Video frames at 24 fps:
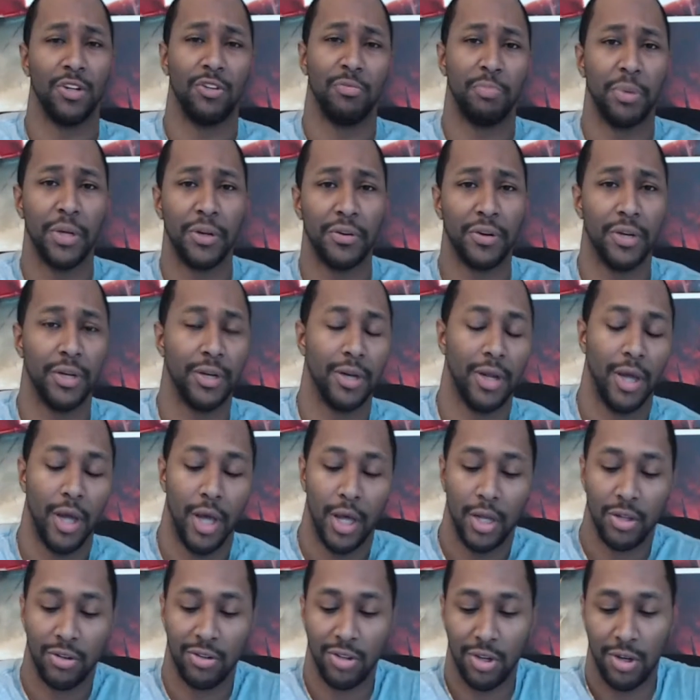period.
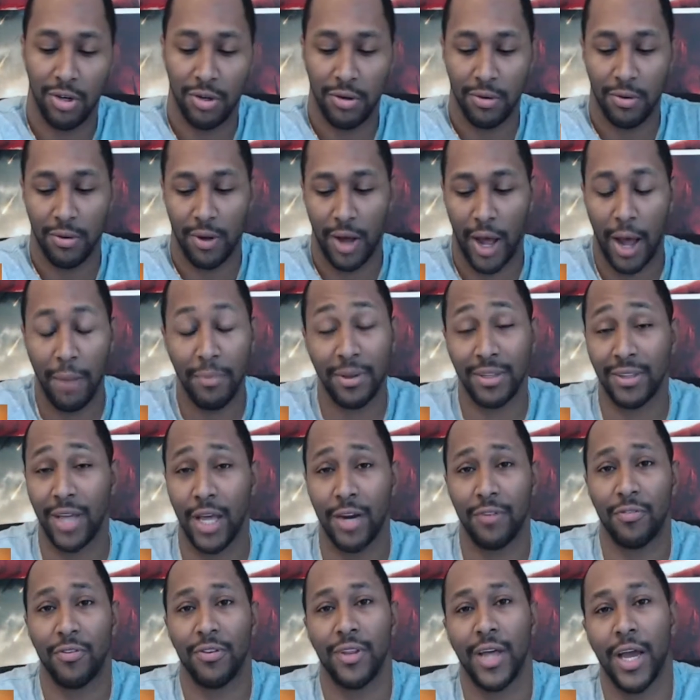So I'm excited
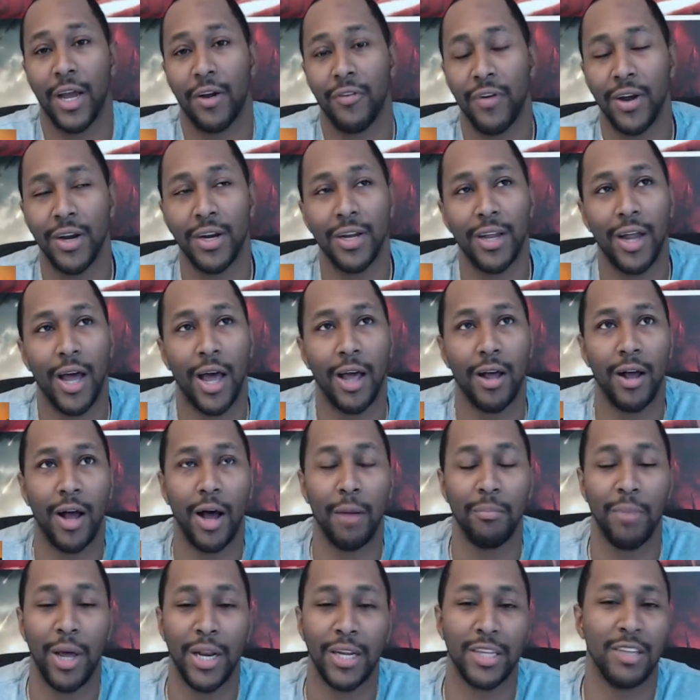for that. Granted, I'm
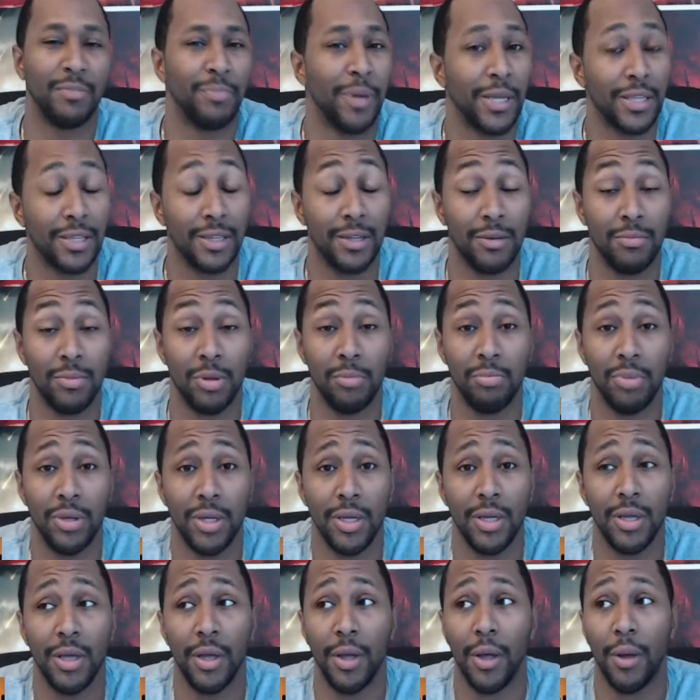not expecting him to
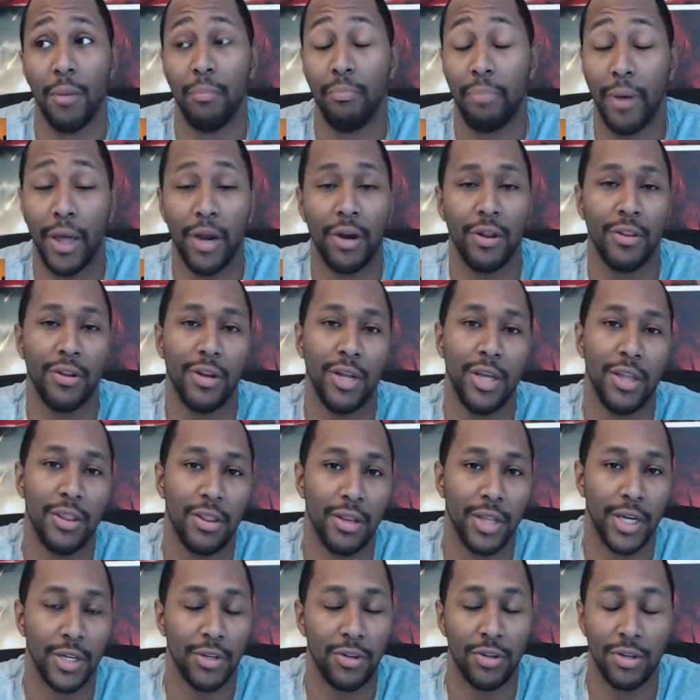be better than Heath
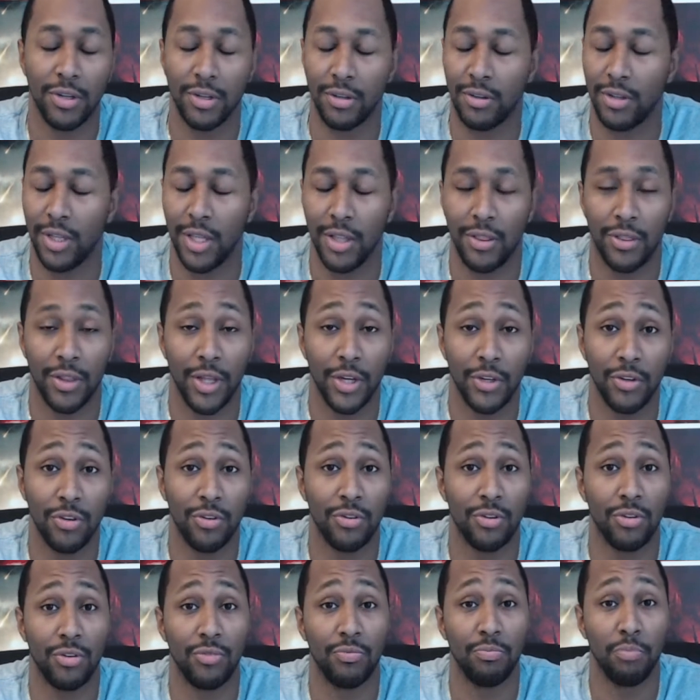Ledger because Heath Ledger
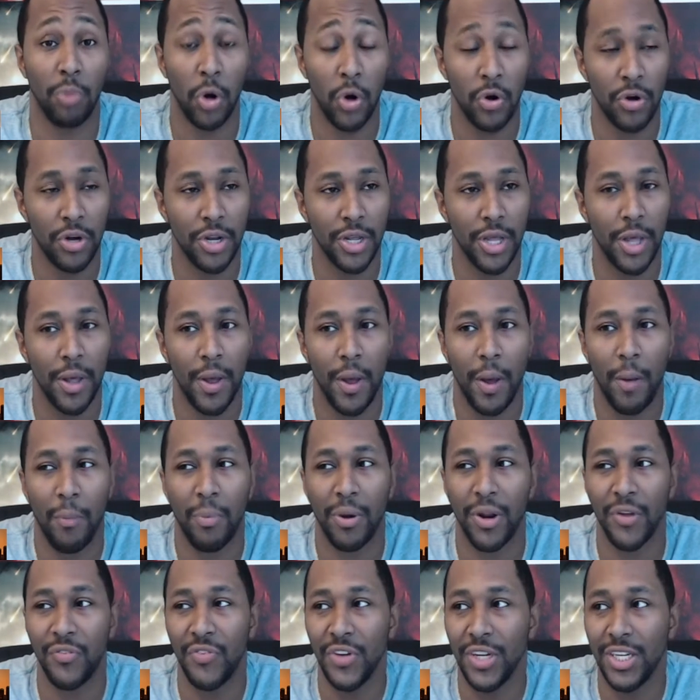just murdered it. But
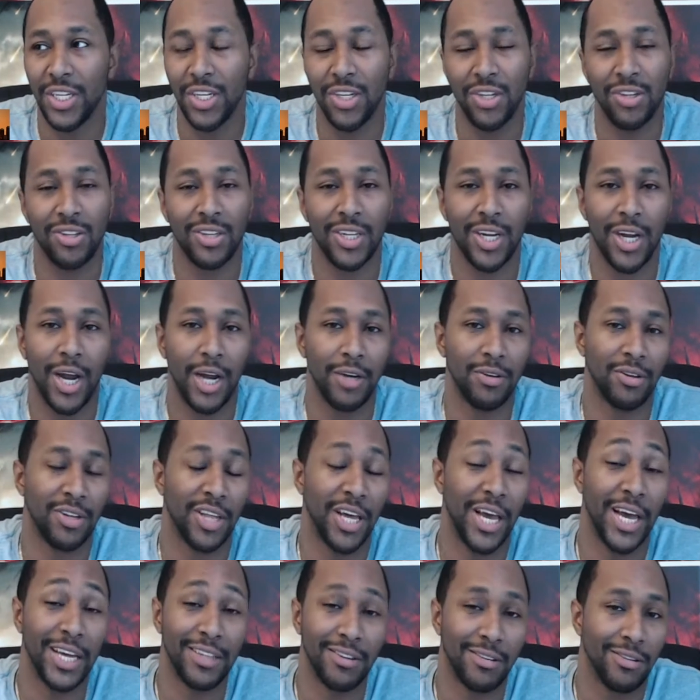if he can just capture
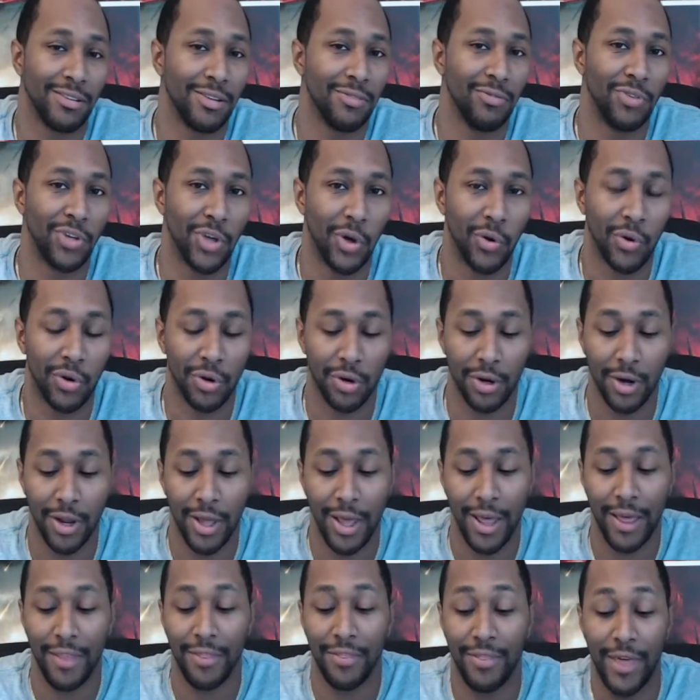the essence of Joker,
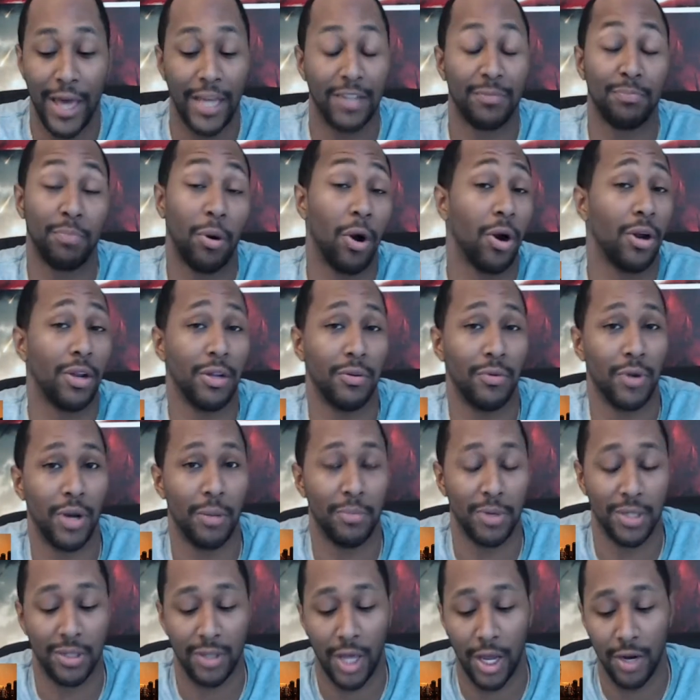that's partly what I'm
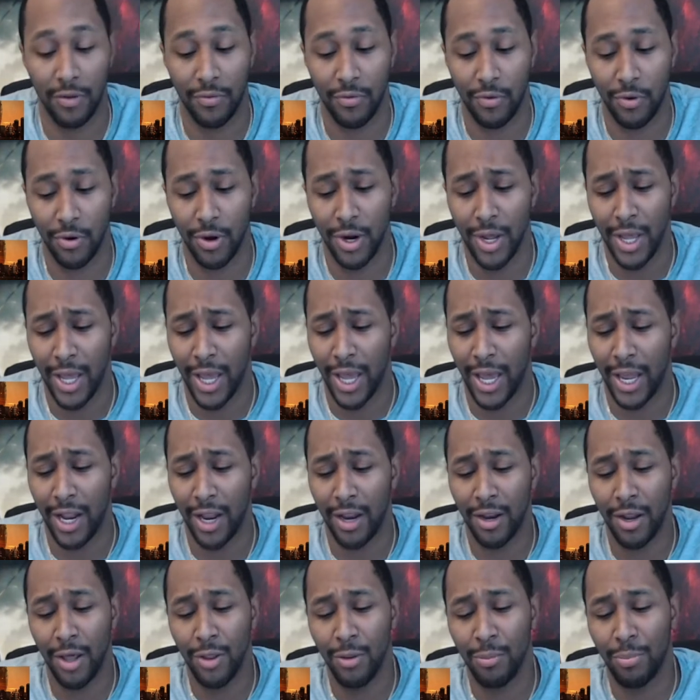excited for. And
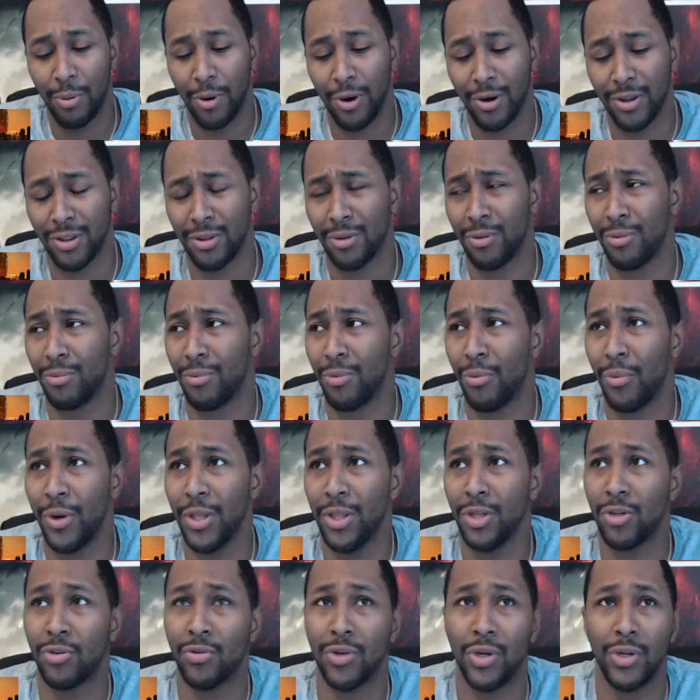another part, the way the
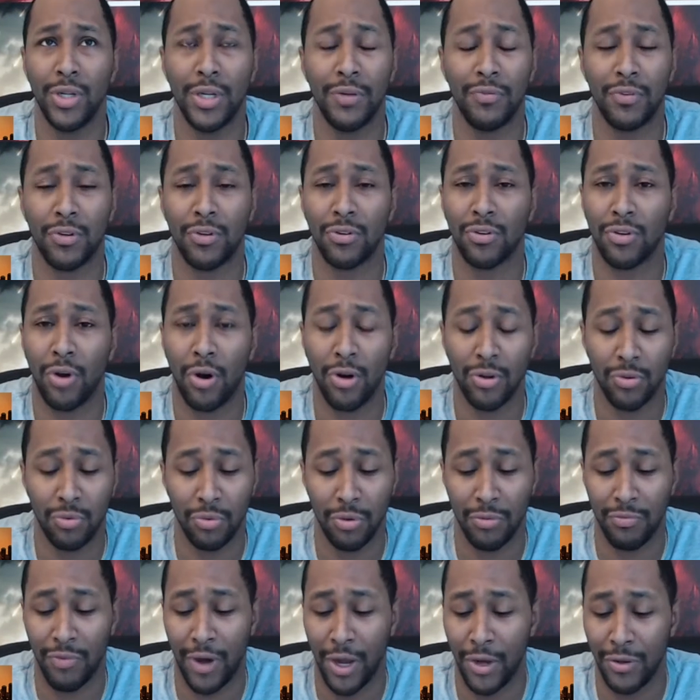trailer even starts with
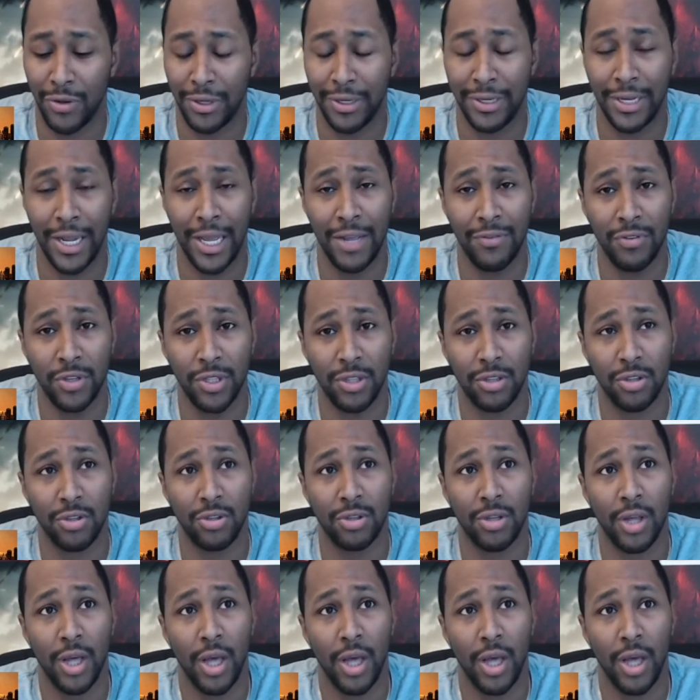Viola Davis is